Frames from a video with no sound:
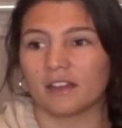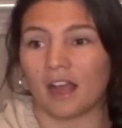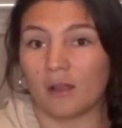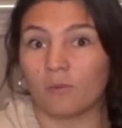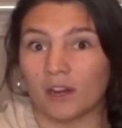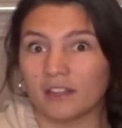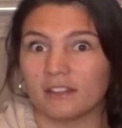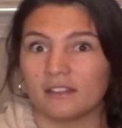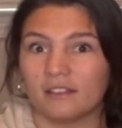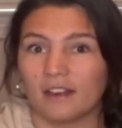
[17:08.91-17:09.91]
I
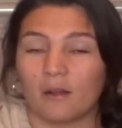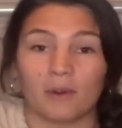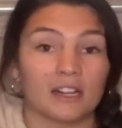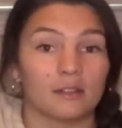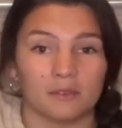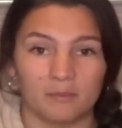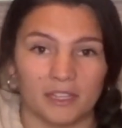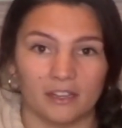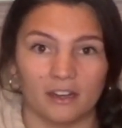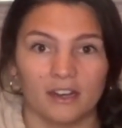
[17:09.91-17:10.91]
wanted them to
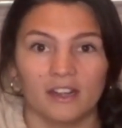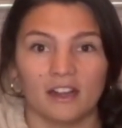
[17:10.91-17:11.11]
be there.